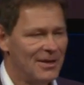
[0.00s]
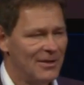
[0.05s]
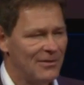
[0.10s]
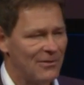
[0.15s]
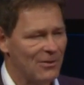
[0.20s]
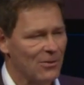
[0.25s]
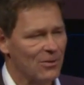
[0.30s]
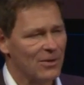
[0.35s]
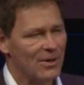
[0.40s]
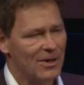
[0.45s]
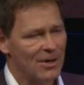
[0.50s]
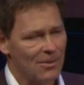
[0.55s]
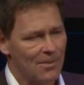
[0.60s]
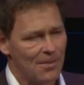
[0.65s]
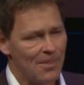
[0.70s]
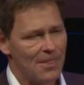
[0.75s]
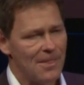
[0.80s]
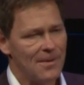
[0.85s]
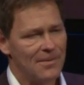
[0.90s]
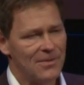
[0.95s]
So
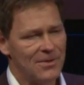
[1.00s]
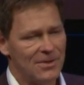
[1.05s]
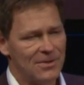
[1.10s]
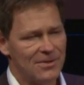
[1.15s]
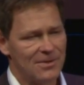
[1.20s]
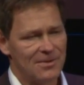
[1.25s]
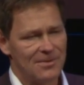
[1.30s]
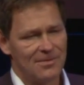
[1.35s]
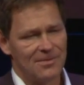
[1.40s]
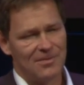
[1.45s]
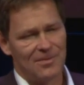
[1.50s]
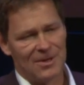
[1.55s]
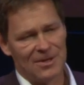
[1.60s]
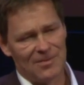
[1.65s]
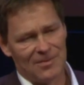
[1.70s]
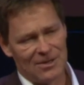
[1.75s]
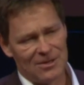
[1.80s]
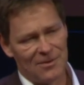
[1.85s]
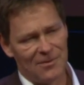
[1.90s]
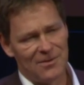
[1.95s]
um, the, the,
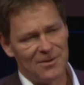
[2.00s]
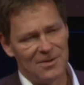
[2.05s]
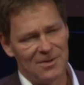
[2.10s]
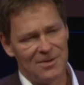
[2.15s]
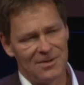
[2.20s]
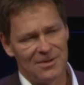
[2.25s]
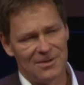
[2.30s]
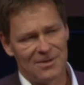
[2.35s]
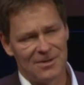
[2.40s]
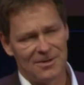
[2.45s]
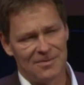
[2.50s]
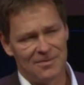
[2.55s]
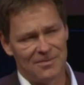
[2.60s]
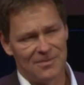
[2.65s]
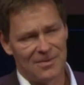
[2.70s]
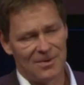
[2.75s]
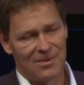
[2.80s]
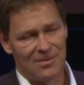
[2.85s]
one, one of the, um,